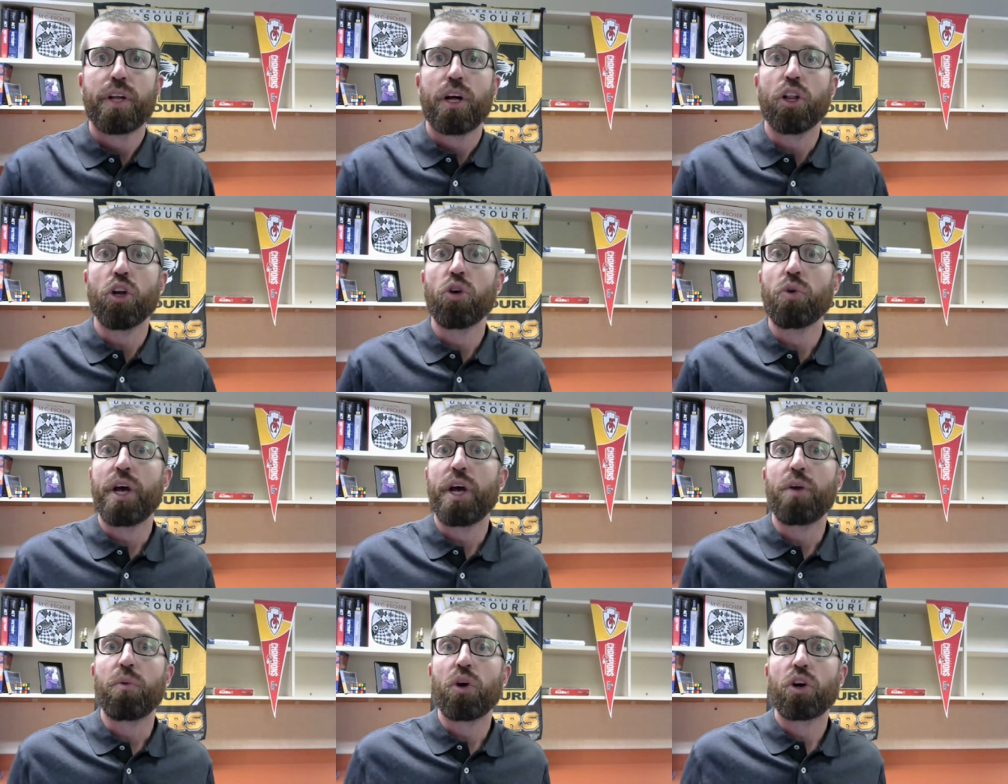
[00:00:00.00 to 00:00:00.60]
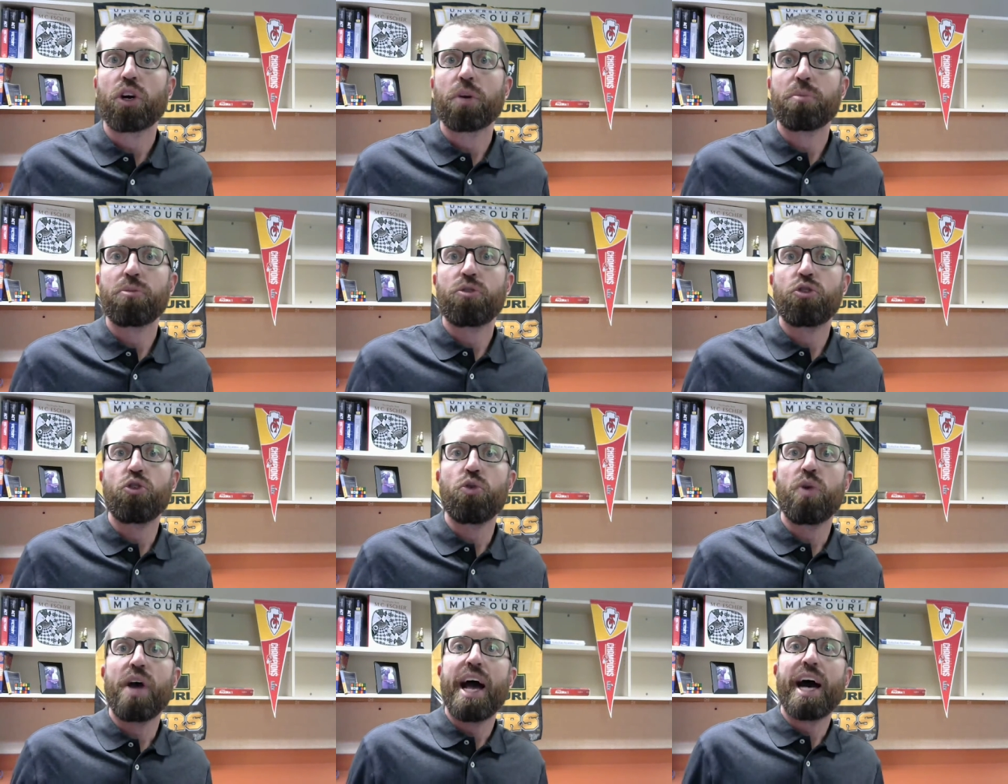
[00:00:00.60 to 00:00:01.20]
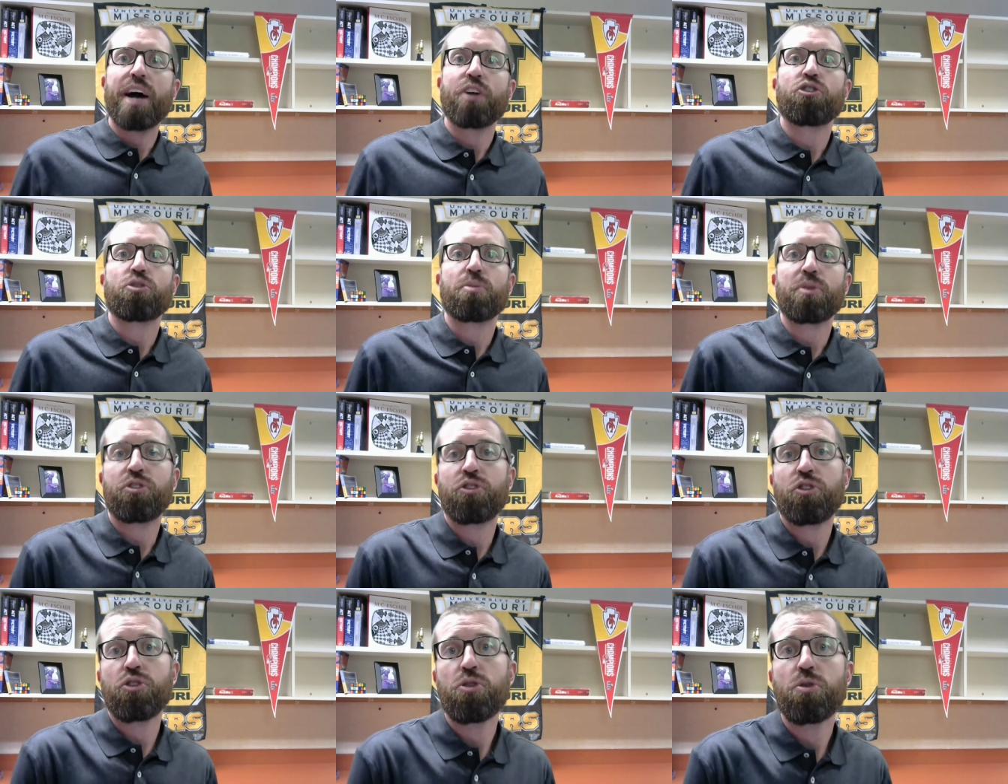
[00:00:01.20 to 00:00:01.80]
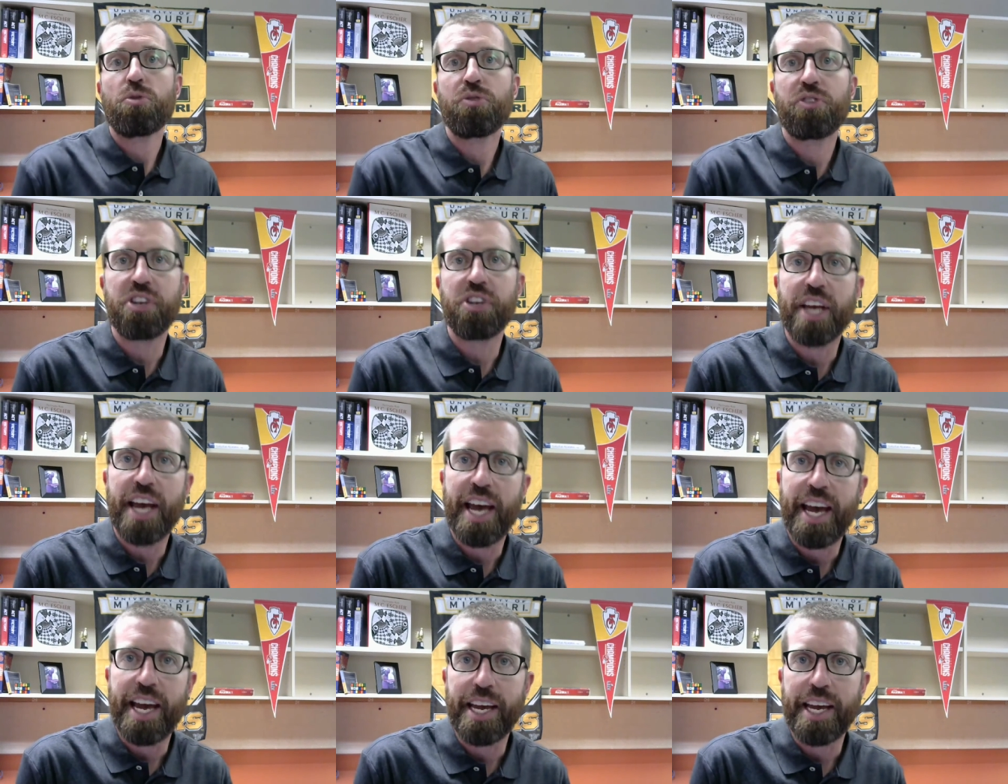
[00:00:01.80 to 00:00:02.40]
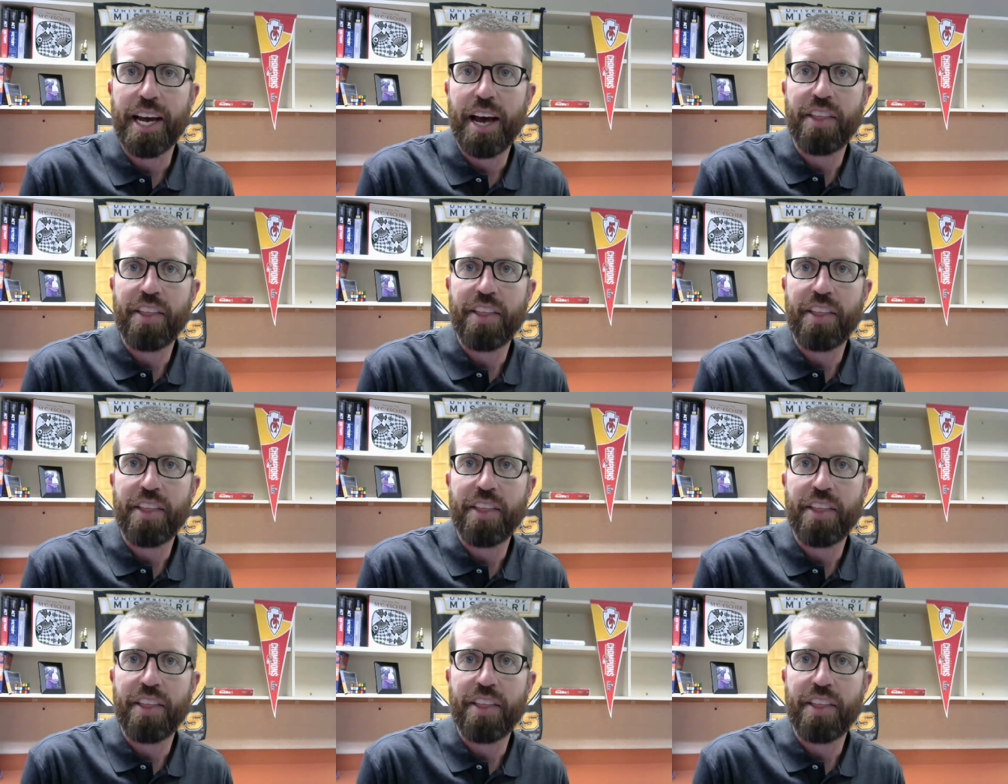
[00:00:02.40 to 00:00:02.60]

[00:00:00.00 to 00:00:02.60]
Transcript: Hello and welcome to Algebra 2 today.